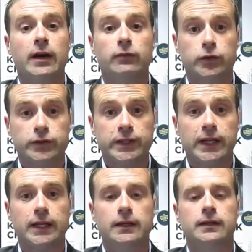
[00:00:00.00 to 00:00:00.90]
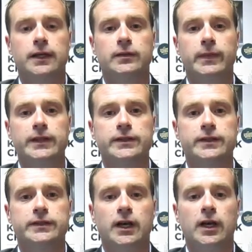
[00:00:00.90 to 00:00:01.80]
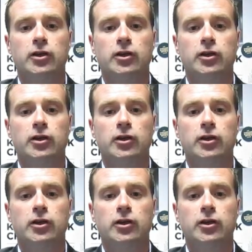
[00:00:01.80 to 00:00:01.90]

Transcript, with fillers: unforeseen expenses,